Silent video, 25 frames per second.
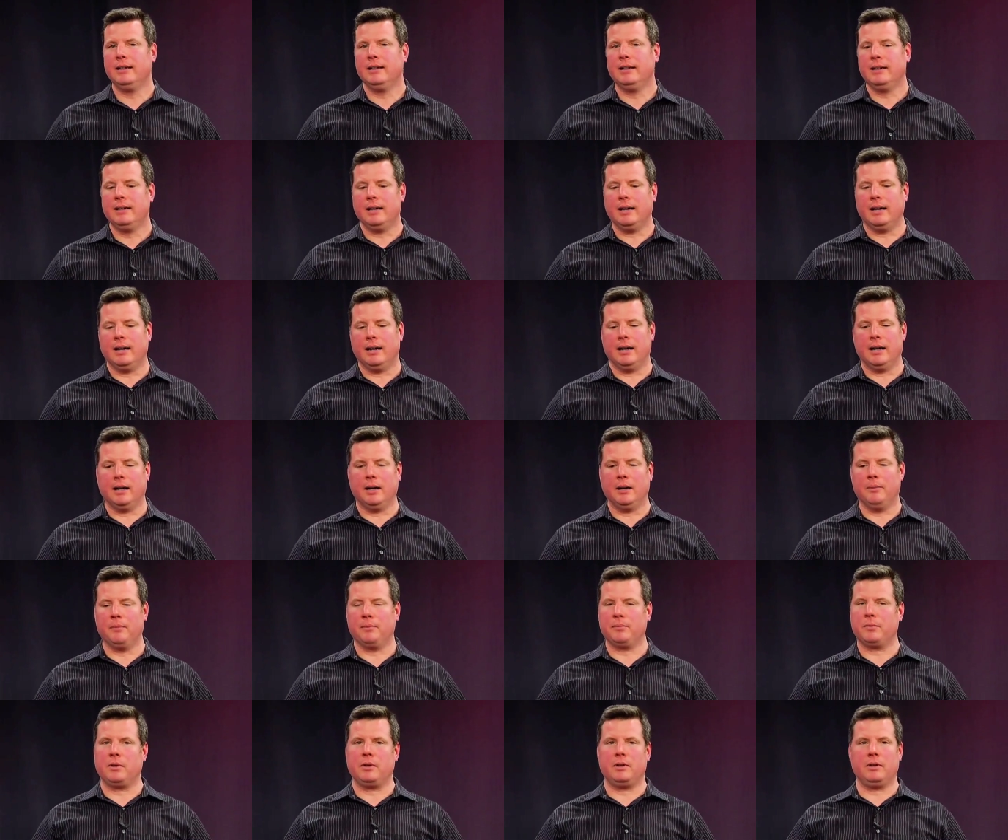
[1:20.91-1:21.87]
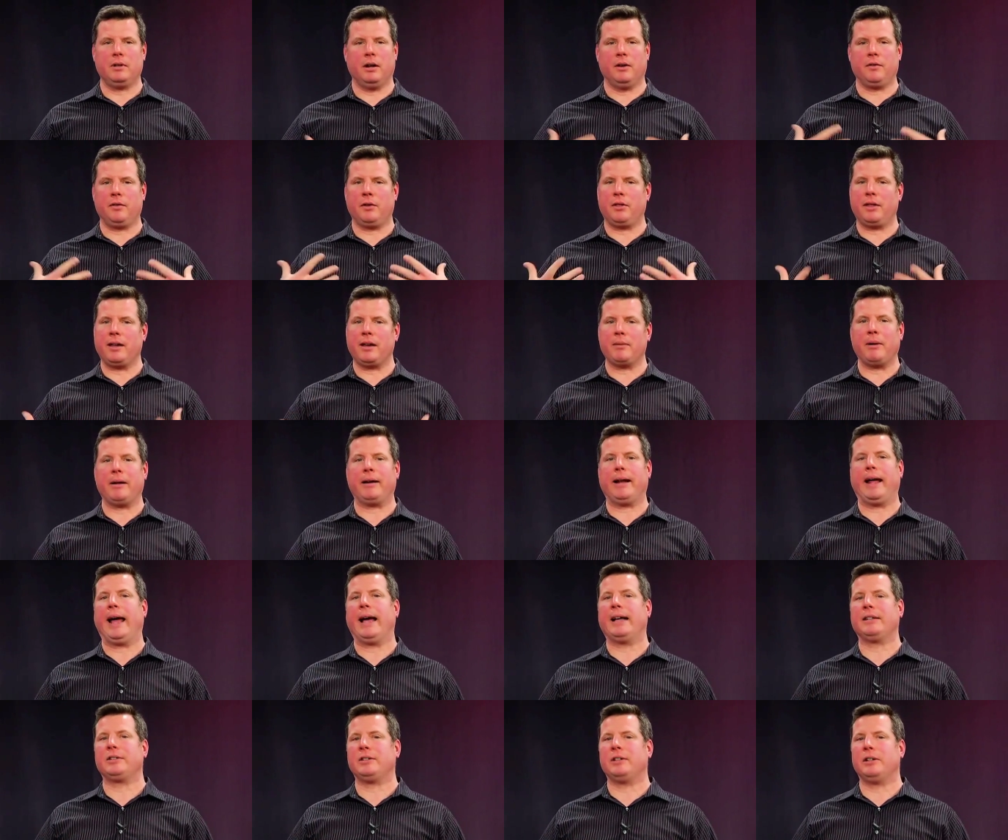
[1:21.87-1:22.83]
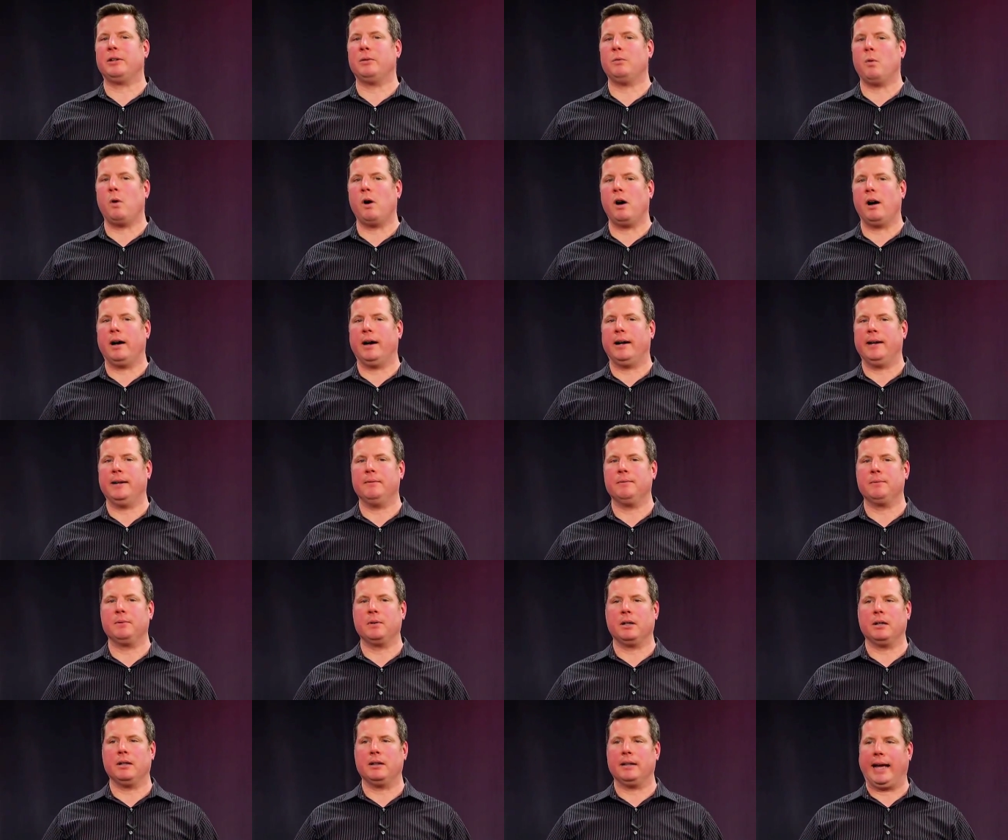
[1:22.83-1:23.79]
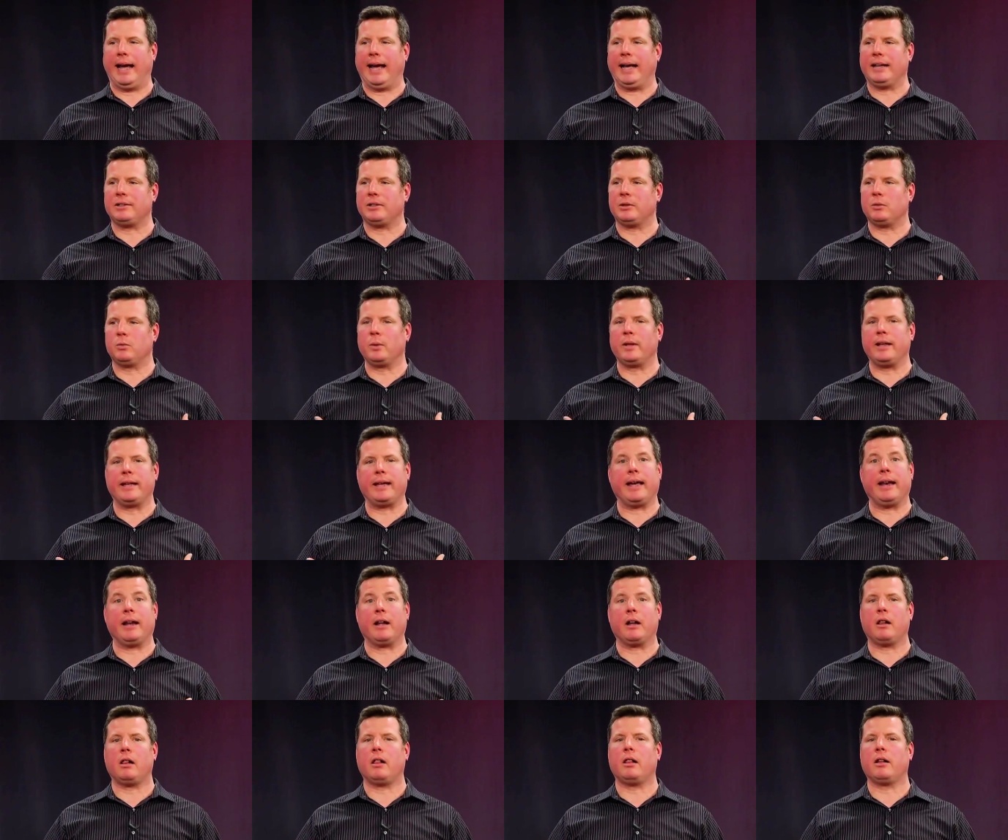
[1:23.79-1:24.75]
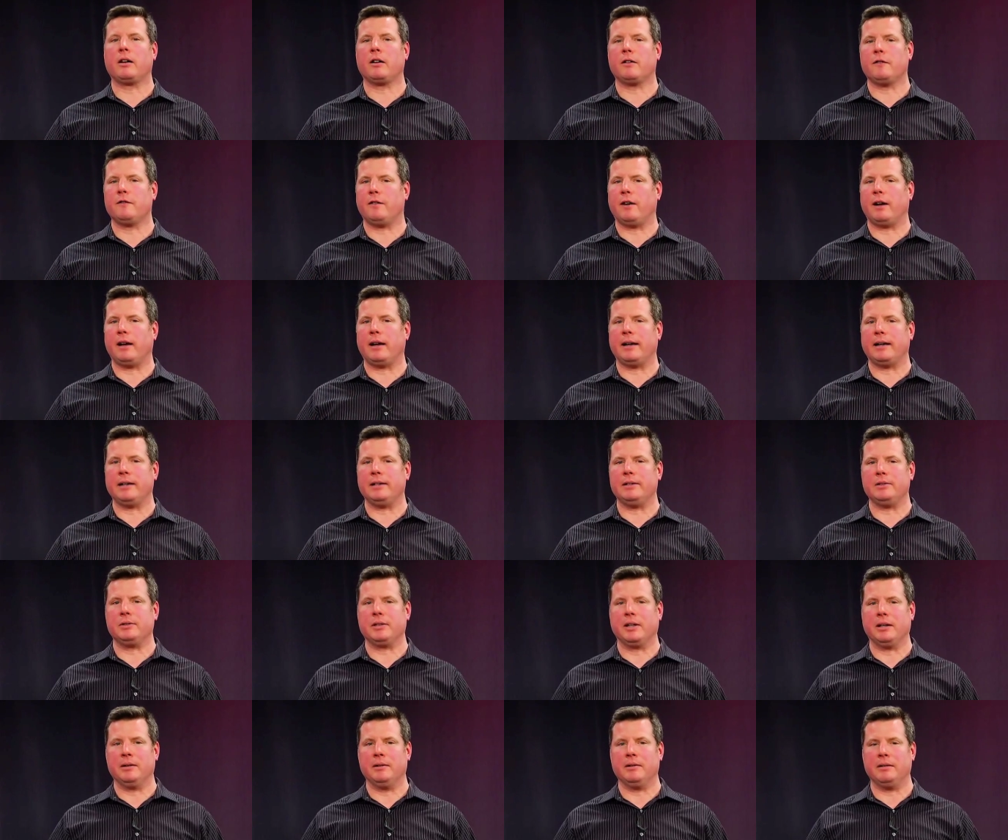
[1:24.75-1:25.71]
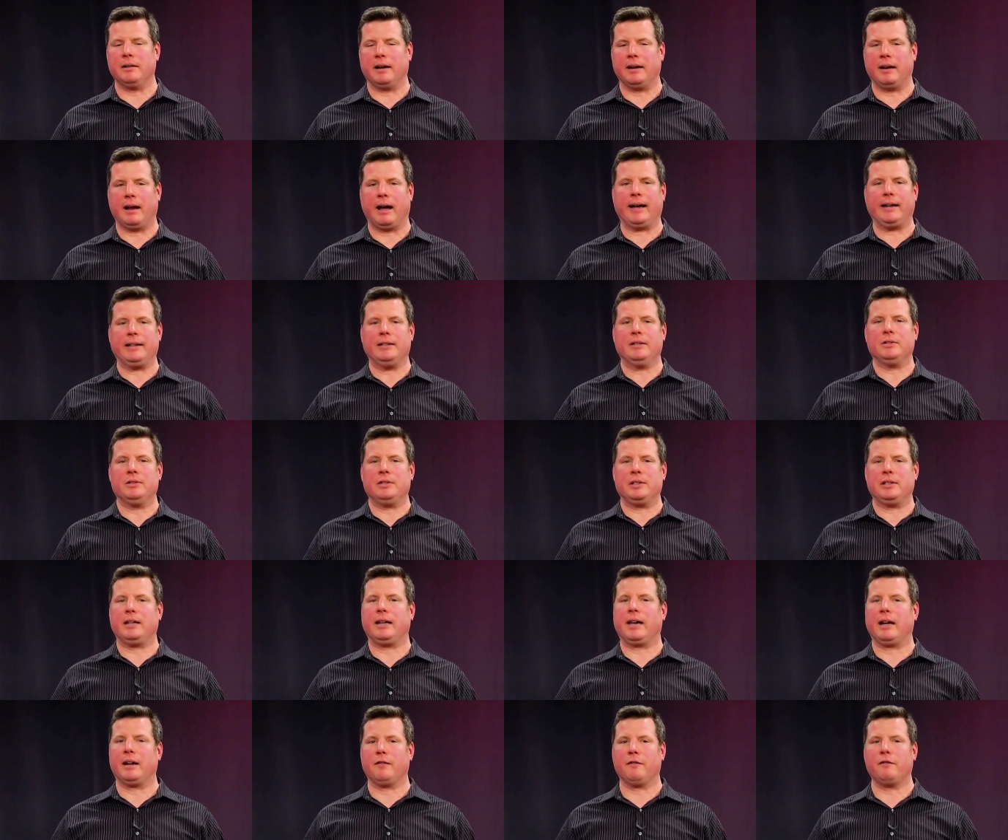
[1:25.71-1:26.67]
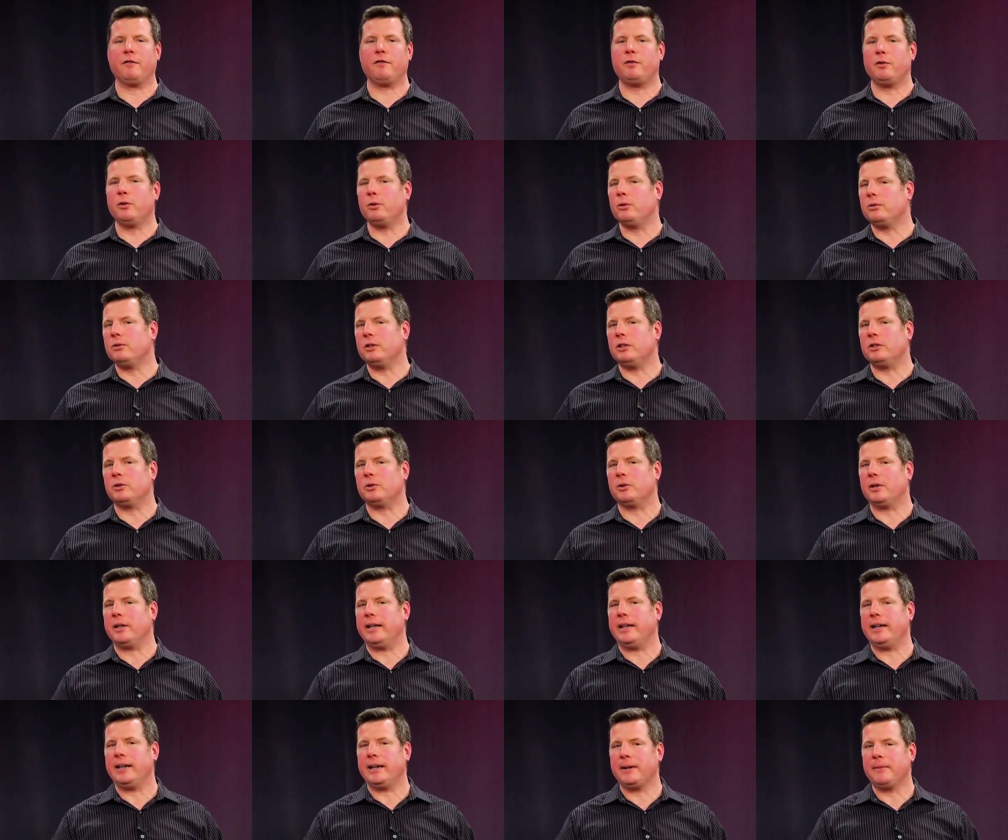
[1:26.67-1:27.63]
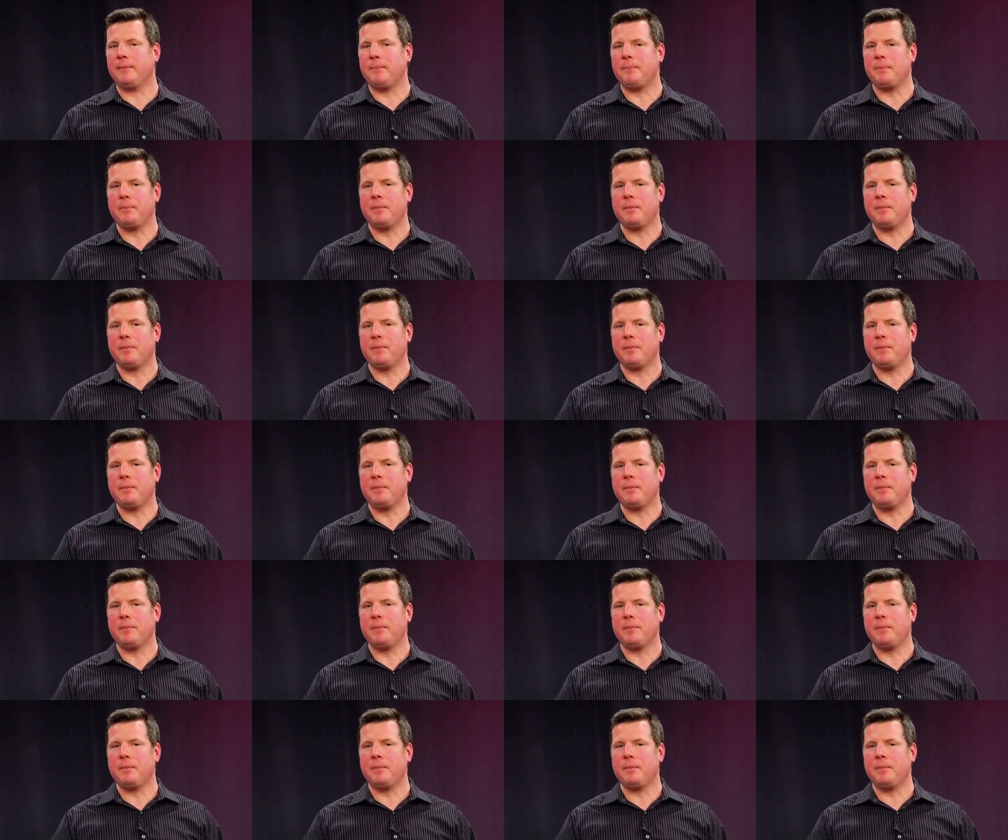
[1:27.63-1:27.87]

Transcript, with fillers: Um, you know, if you think about acid in wine, uh, acid really kind of clarifies and, and, heightens any kind of food that you're eating.